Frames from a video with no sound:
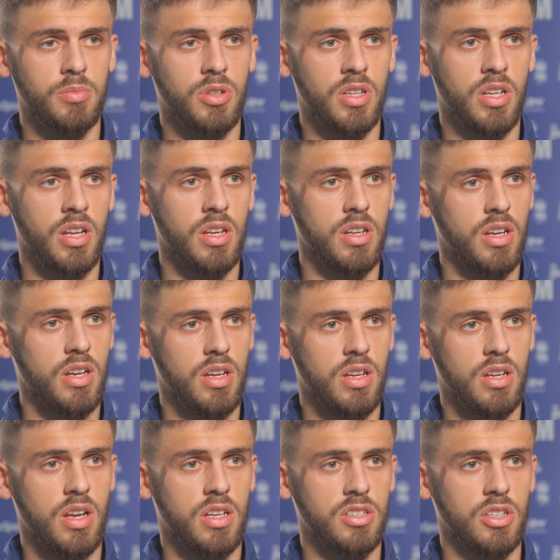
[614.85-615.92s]
but then
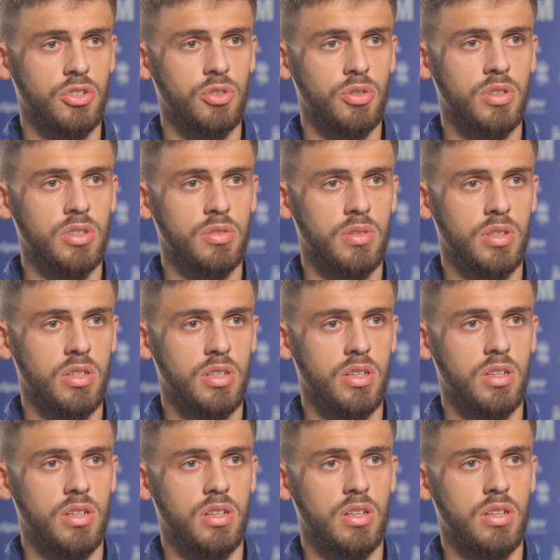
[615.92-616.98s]
as I grew into it,